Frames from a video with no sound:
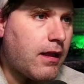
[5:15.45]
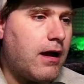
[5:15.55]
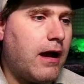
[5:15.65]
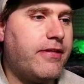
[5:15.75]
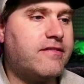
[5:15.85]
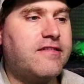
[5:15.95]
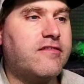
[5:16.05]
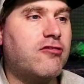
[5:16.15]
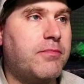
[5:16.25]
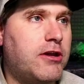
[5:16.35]
uh, this
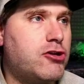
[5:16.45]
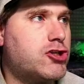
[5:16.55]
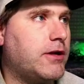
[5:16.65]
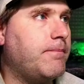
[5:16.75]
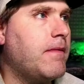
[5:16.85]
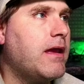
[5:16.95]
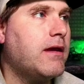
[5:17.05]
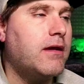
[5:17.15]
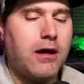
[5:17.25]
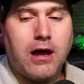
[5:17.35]
distribution,
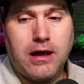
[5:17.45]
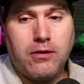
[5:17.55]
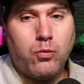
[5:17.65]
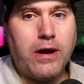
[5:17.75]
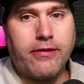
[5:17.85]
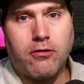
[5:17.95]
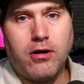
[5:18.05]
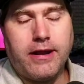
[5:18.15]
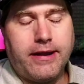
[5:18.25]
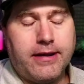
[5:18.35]
uh, whether
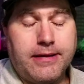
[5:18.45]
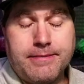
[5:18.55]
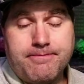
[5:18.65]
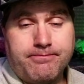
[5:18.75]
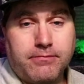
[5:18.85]
on a,